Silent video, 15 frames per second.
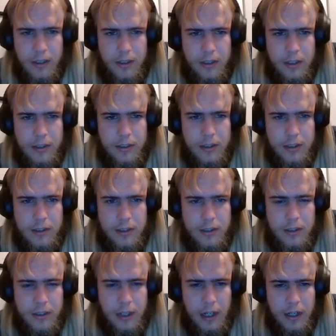this is
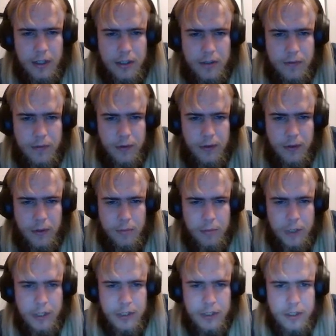Danish for
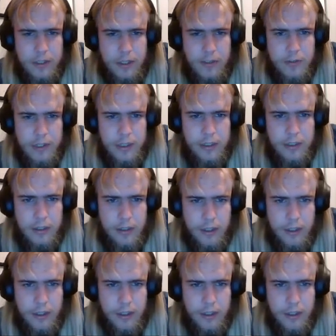Basin 7.